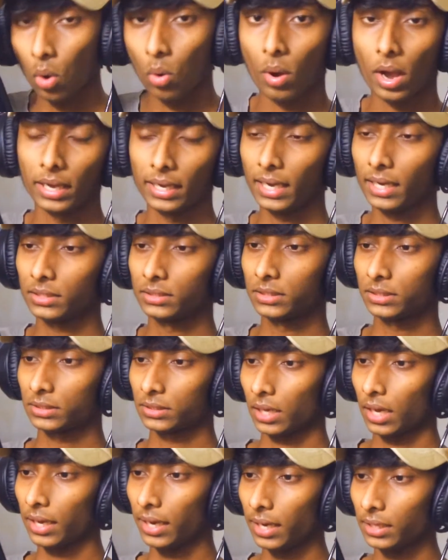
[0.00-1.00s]
Oh, I
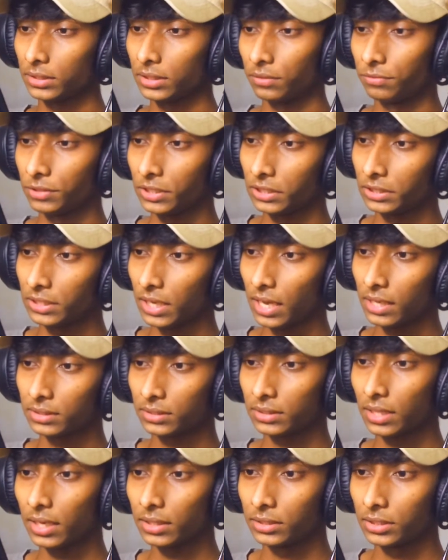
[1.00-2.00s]
guess if she
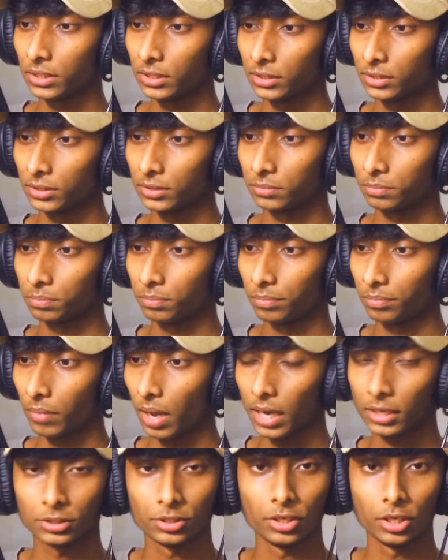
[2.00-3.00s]
says that she's
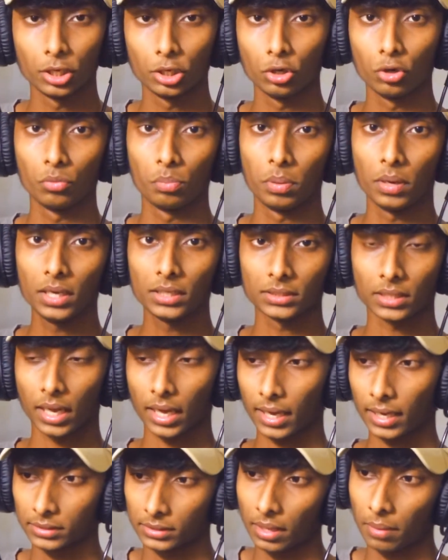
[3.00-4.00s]
actually a good person,
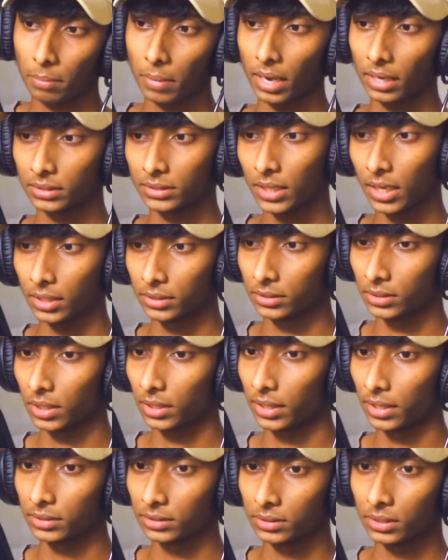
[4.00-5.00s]
I guess that makes sense.
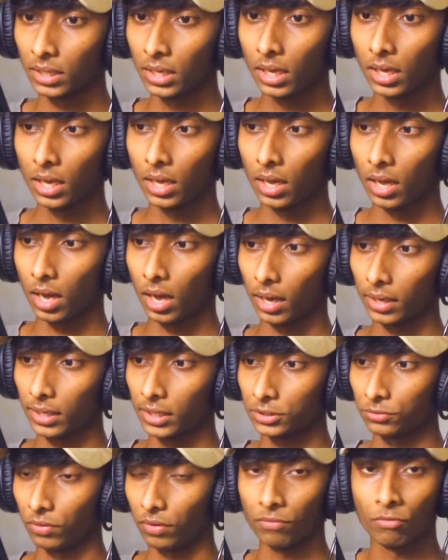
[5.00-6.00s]
I
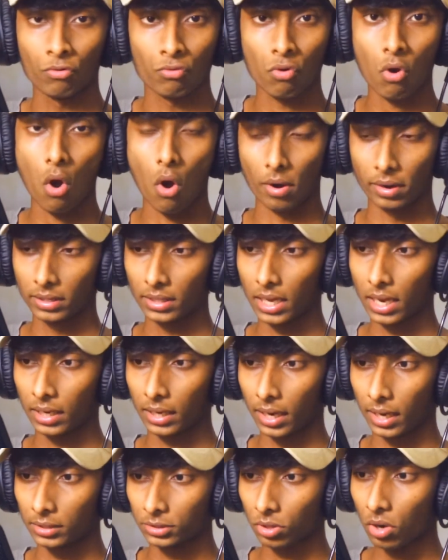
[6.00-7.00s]
guess we were wrong in
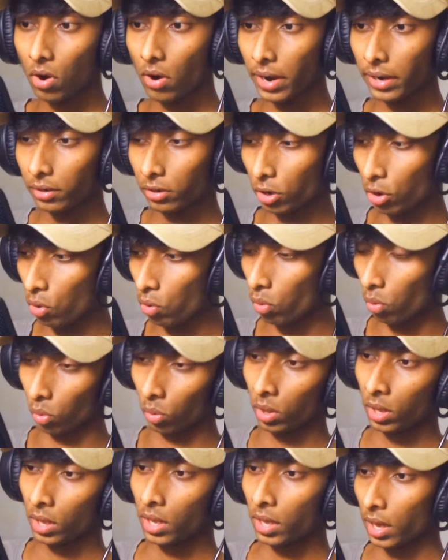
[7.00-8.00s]
that case. Alright,
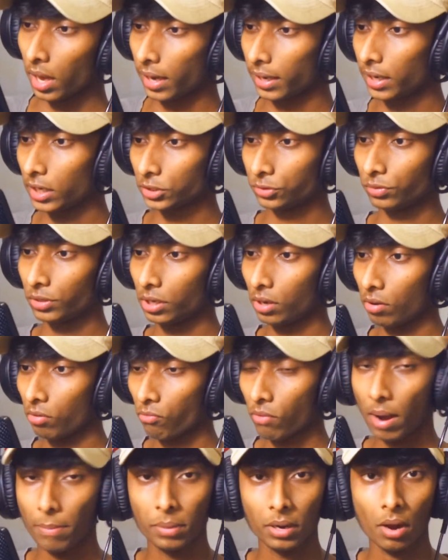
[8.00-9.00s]
cool. I guess we'll
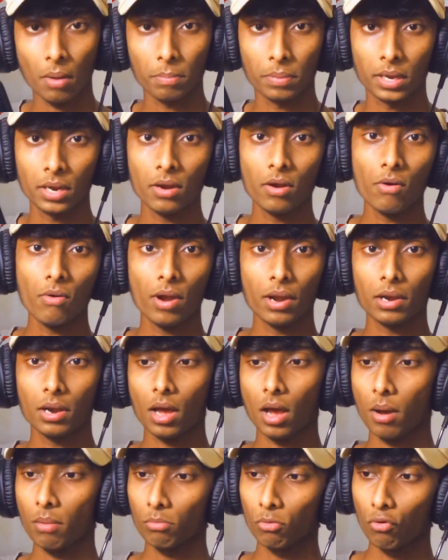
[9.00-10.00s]
wrap it up here and
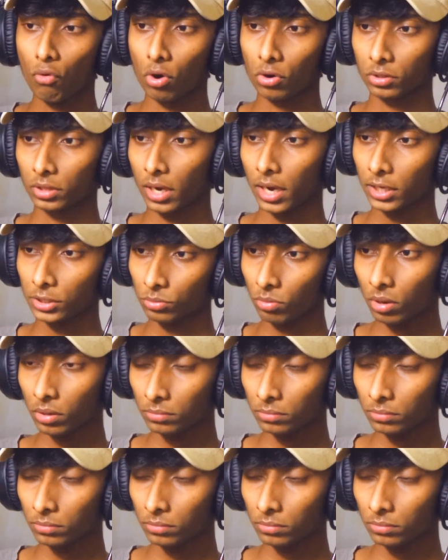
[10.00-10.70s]
move on to the next